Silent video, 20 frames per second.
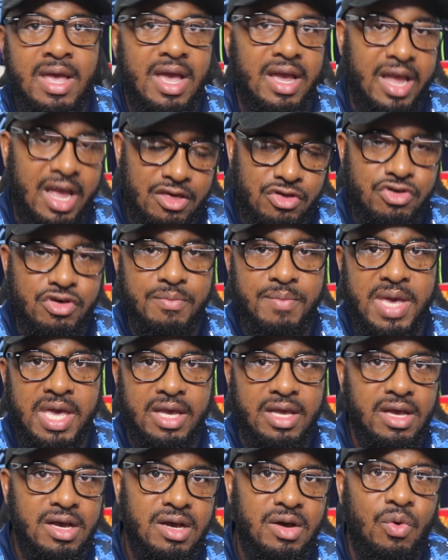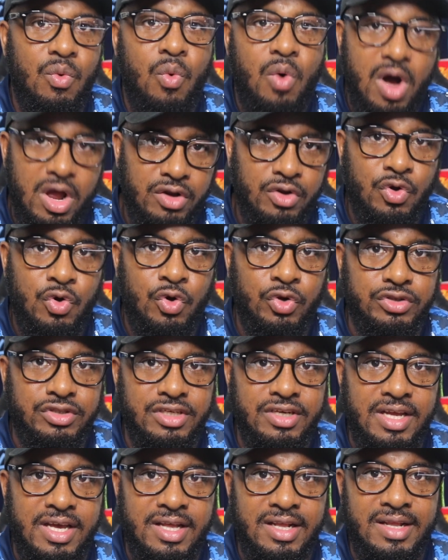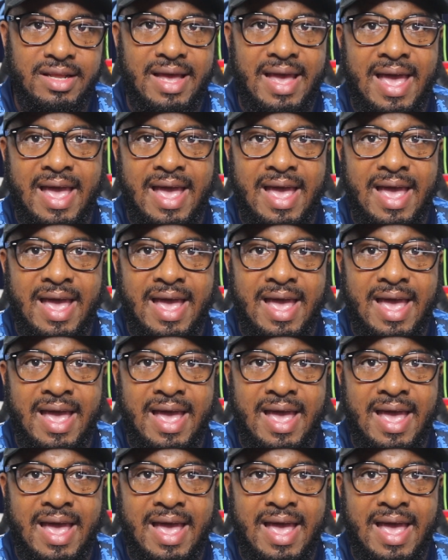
Against Jamaica, one goal to nil,